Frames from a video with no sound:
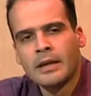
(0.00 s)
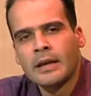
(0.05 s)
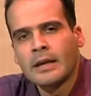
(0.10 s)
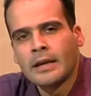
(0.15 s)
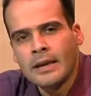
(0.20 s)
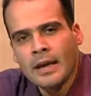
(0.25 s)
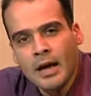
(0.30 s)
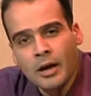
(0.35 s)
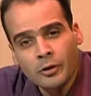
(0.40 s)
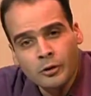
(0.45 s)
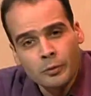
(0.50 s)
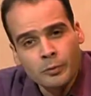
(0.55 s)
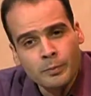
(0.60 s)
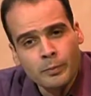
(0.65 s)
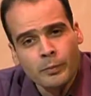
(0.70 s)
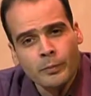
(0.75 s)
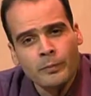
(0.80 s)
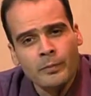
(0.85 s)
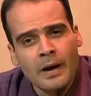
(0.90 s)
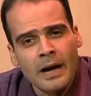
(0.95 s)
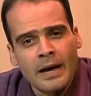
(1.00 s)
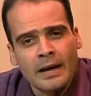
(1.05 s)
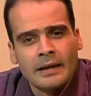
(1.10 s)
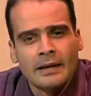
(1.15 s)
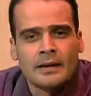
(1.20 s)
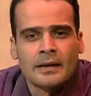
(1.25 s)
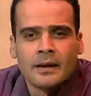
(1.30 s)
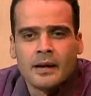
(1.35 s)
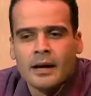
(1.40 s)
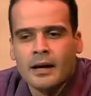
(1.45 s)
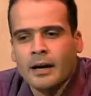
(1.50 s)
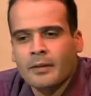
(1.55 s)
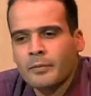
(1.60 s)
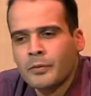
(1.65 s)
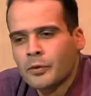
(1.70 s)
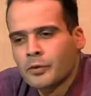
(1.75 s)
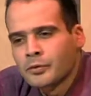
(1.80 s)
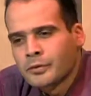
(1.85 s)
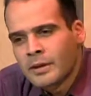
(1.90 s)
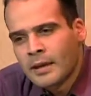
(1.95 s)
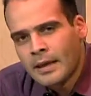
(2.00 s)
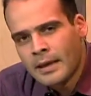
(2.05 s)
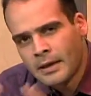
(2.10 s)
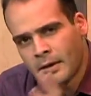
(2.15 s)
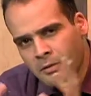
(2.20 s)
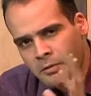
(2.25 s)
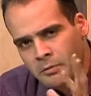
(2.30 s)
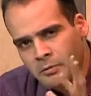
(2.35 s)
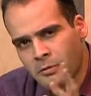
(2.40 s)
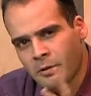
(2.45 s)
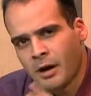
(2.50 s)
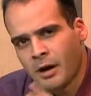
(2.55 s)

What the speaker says: and how to provide those healthier